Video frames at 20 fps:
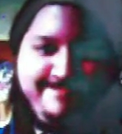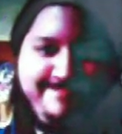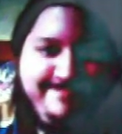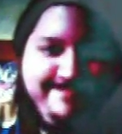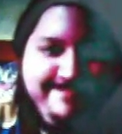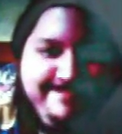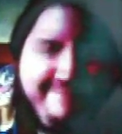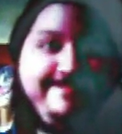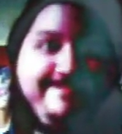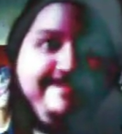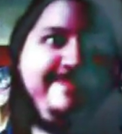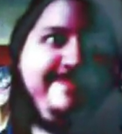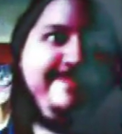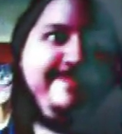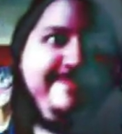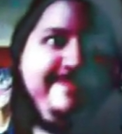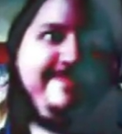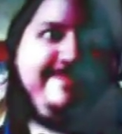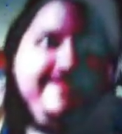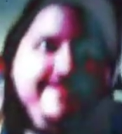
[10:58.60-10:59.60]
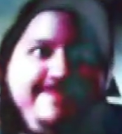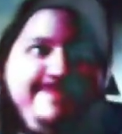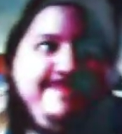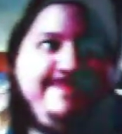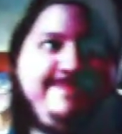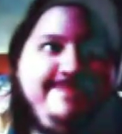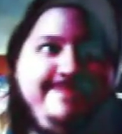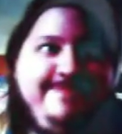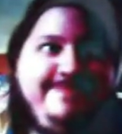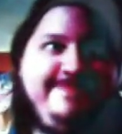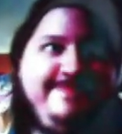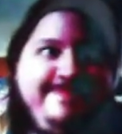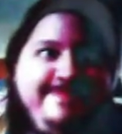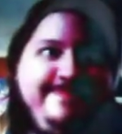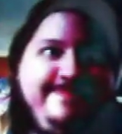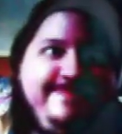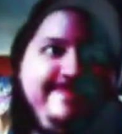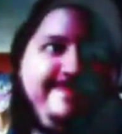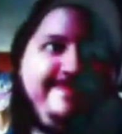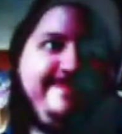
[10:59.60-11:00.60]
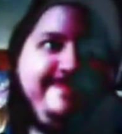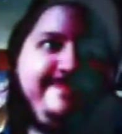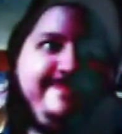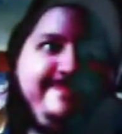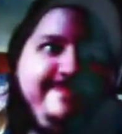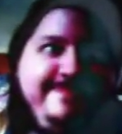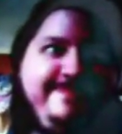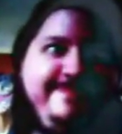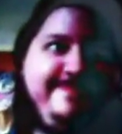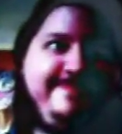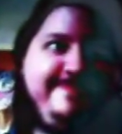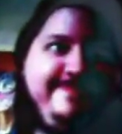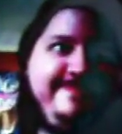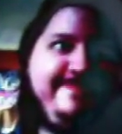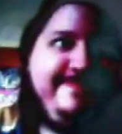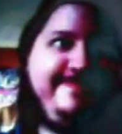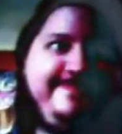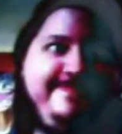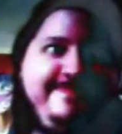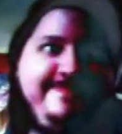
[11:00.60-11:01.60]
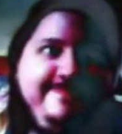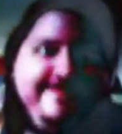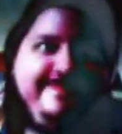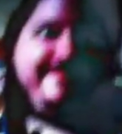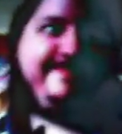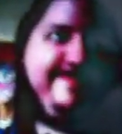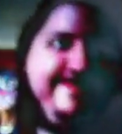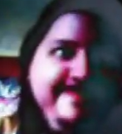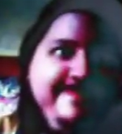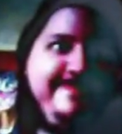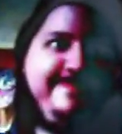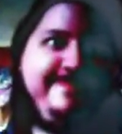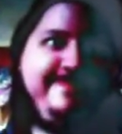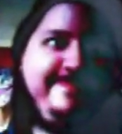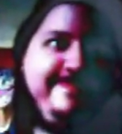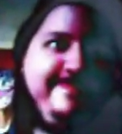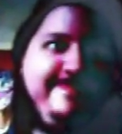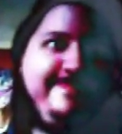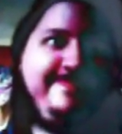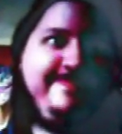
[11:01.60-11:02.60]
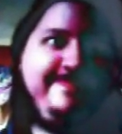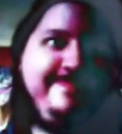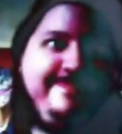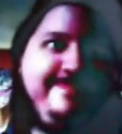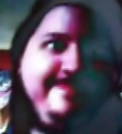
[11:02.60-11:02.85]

Hey, they're 5k interceptors and they're boosters.